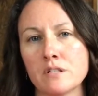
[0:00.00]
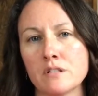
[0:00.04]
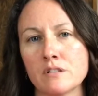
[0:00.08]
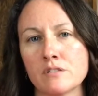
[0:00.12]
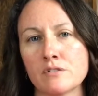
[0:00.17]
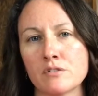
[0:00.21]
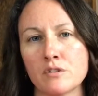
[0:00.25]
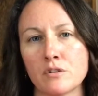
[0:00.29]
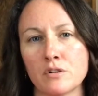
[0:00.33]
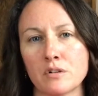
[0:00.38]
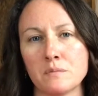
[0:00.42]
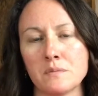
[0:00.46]
The
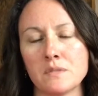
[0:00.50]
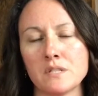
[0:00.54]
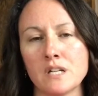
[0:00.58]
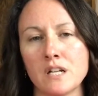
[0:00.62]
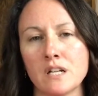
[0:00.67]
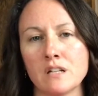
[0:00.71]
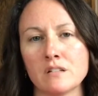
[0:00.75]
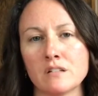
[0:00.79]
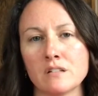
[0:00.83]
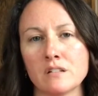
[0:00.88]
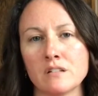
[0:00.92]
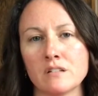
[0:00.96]

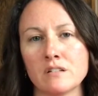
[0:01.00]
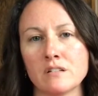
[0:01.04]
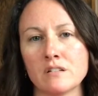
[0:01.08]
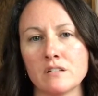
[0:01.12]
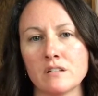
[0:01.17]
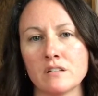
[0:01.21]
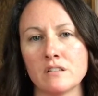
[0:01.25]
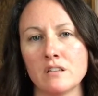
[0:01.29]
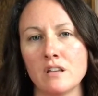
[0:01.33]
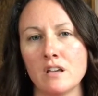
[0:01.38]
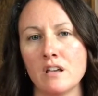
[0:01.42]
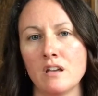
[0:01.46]
circumstances
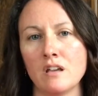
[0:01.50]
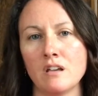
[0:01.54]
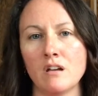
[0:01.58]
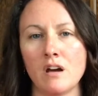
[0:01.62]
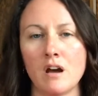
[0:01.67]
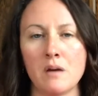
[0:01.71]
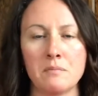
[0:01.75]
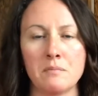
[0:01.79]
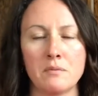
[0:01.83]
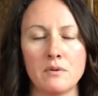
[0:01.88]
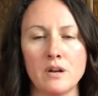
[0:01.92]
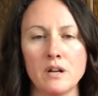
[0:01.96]
that they
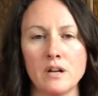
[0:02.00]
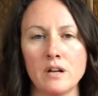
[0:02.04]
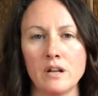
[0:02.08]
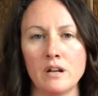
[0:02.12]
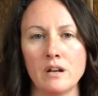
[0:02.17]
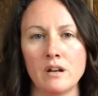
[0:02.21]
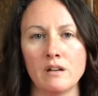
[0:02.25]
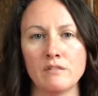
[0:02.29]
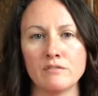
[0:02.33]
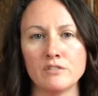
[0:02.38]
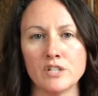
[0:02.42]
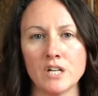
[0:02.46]
operate in
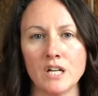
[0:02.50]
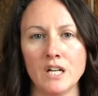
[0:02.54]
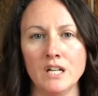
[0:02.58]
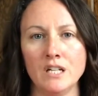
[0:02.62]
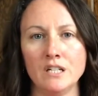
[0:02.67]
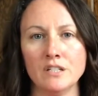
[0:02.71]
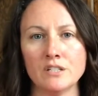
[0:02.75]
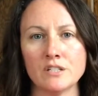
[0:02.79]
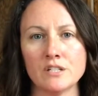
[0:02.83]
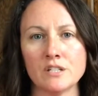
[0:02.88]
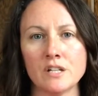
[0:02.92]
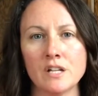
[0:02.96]
have
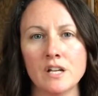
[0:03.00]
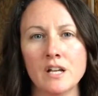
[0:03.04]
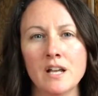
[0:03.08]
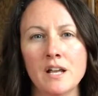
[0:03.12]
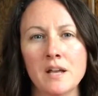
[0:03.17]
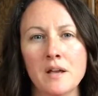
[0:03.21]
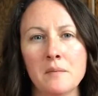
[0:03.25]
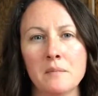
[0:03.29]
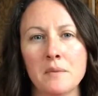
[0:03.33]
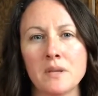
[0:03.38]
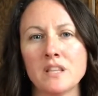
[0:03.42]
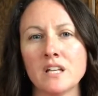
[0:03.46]
changed,
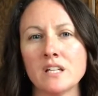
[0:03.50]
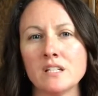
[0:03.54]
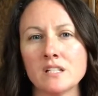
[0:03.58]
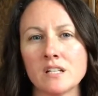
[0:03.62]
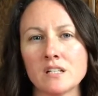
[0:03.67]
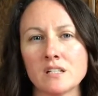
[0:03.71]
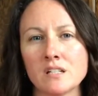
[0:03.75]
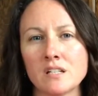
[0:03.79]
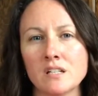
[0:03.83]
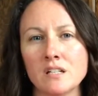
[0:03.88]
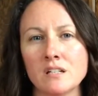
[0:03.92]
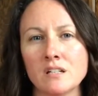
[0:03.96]
but that
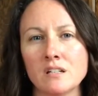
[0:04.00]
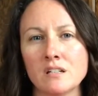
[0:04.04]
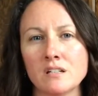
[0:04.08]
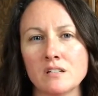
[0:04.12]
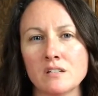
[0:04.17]
doesn't